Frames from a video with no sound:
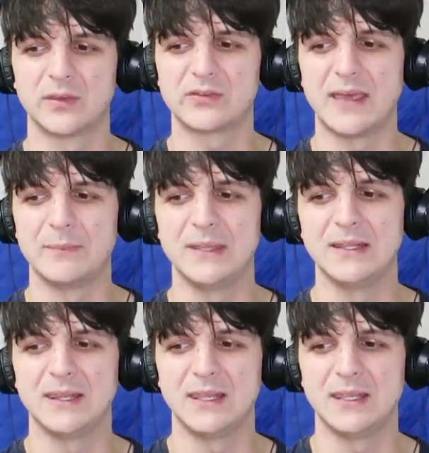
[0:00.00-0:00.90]
Doesn't that
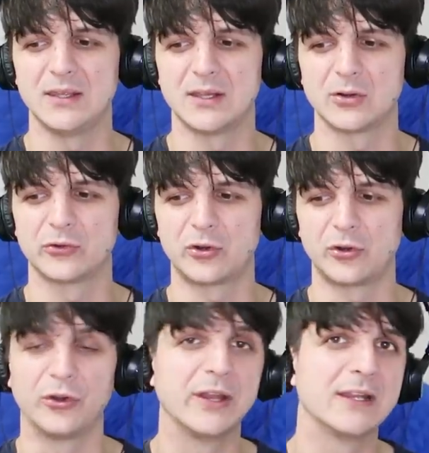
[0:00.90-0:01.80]
mean the heroes
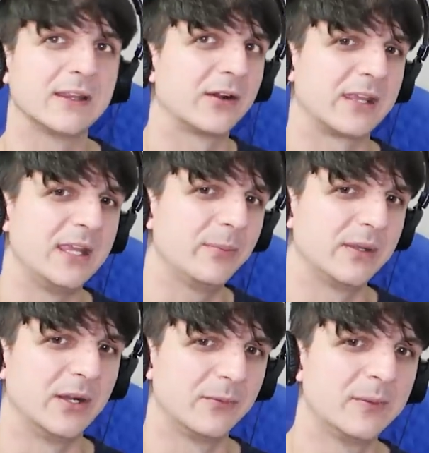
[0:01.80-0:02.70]
are earning their
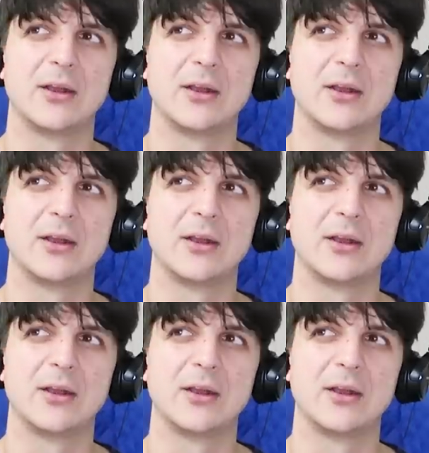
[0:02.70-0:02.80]
keep, you know?